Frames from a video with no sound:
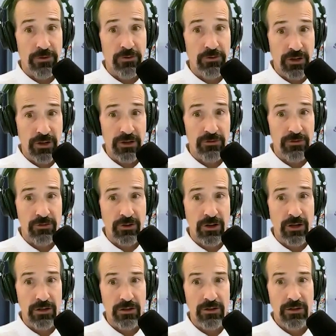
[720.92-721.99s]
size
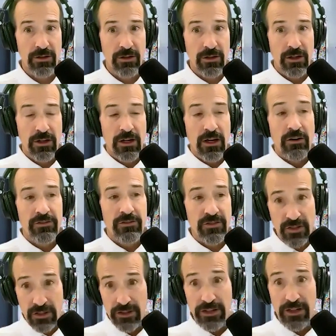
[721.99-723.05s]
truck. Mm-hmm.
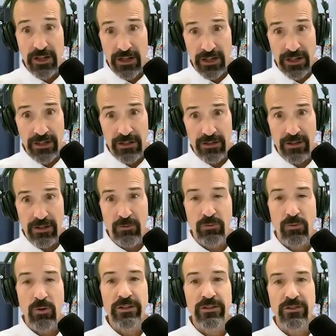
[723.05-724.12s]
Ceiling height,
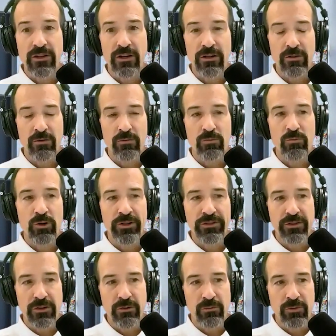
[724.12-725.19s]
What's a what's
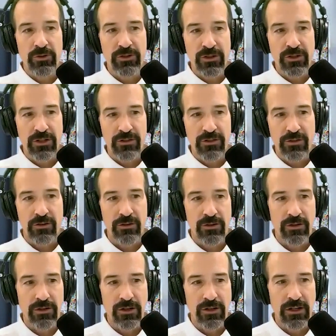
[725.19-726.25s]
a would you consider a,
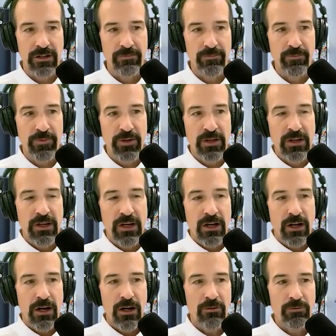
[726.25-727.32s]
a
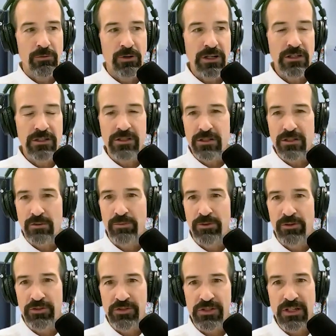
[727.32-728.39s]
a, reasonable
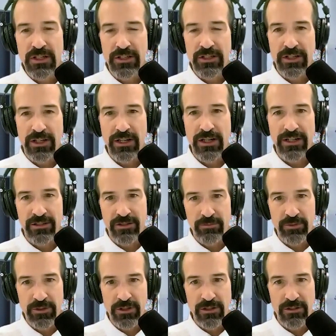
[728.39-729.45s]
ceiling height to
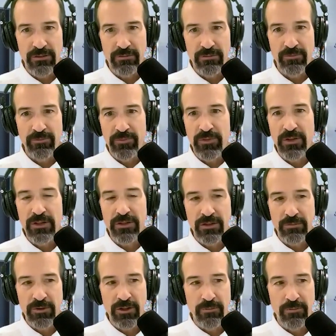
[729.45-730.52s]
be to
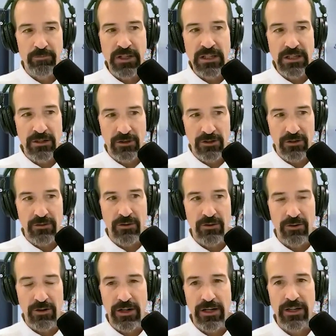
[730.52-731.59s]
be a B or or
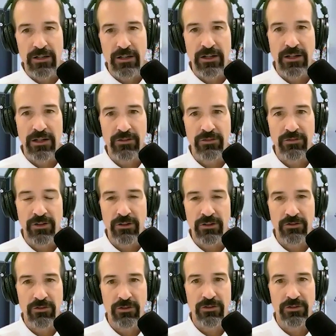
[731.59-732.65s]
A class
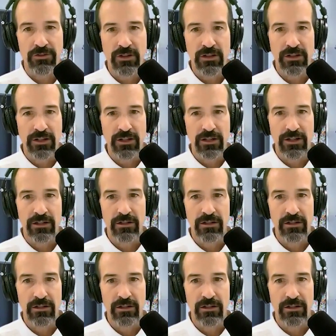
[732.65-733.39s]
functional ceiling height?